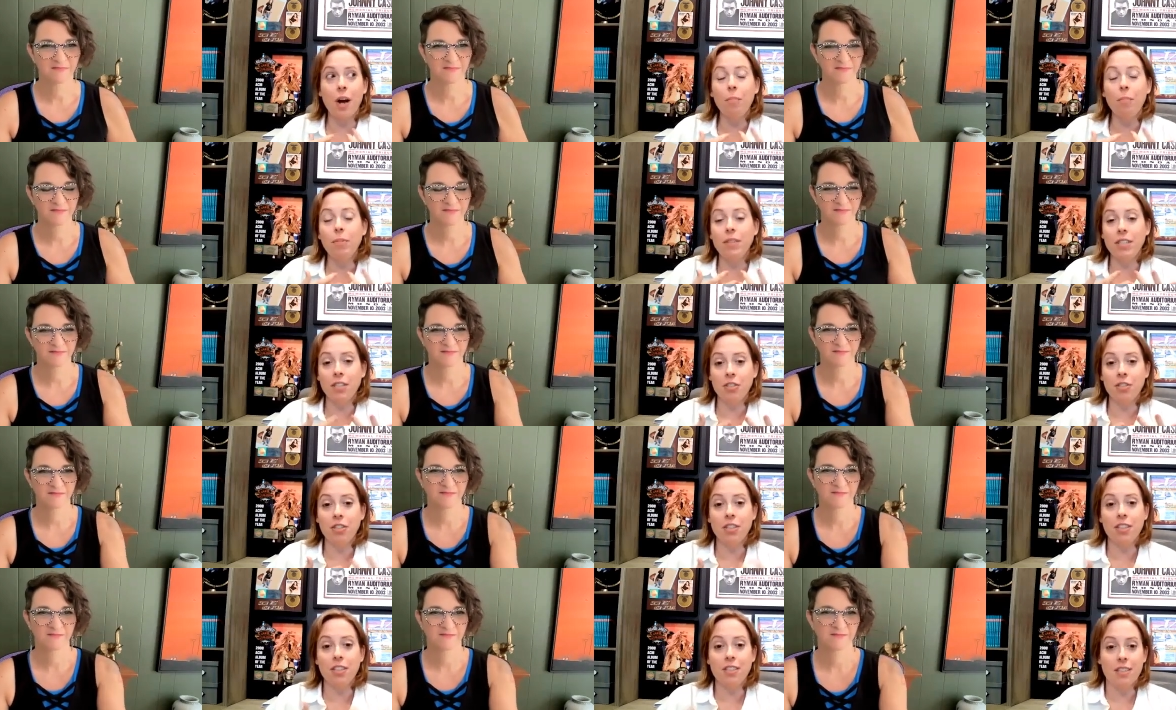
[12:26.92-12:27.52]

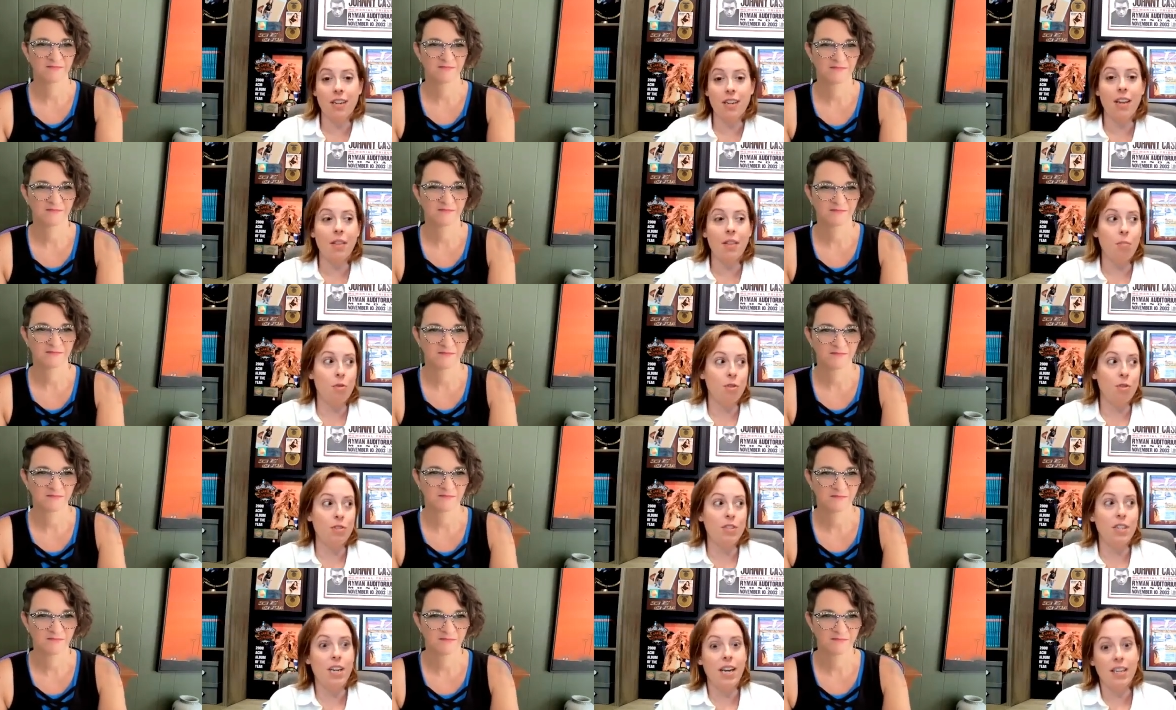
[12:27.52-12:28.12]
Speaker 1: competition is not
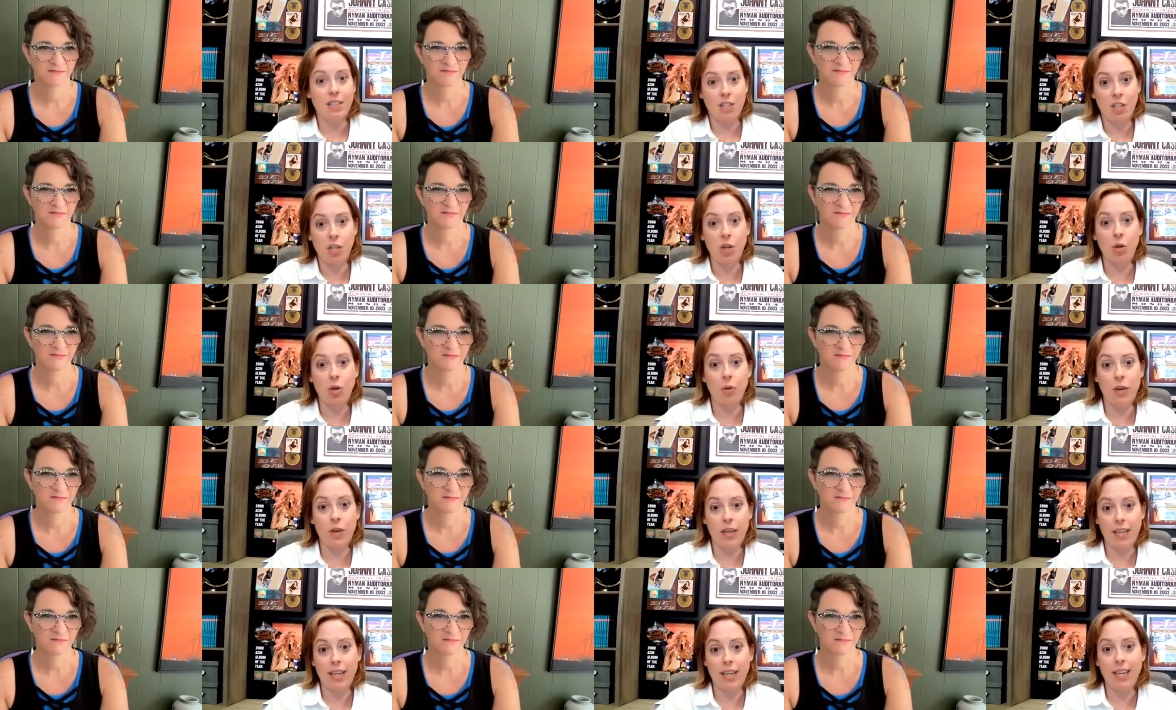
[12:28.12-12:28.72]
the person next to
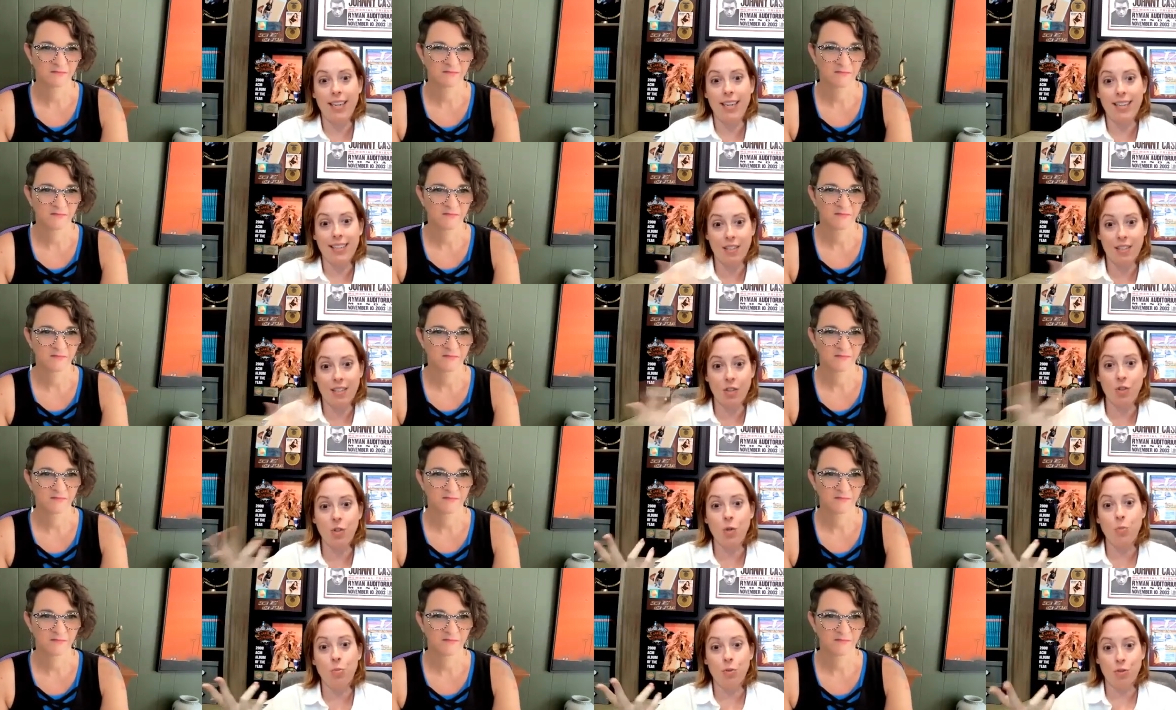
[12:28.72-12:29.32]
you. It
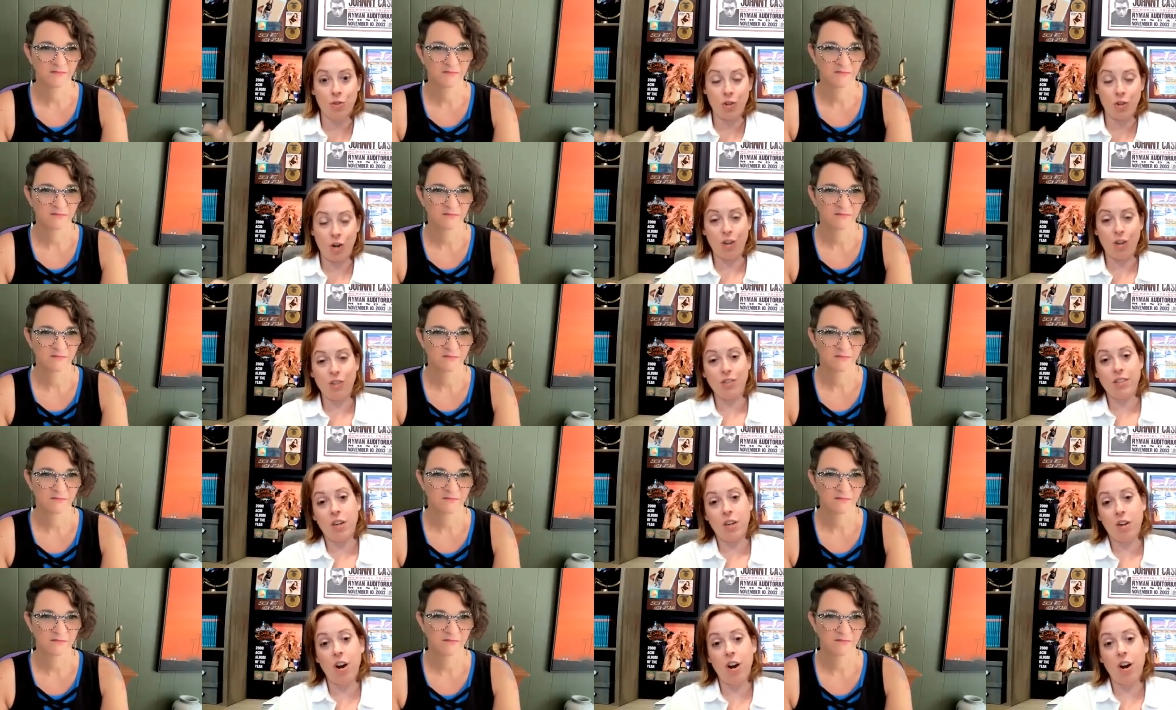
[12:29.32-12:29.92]
is the superstars that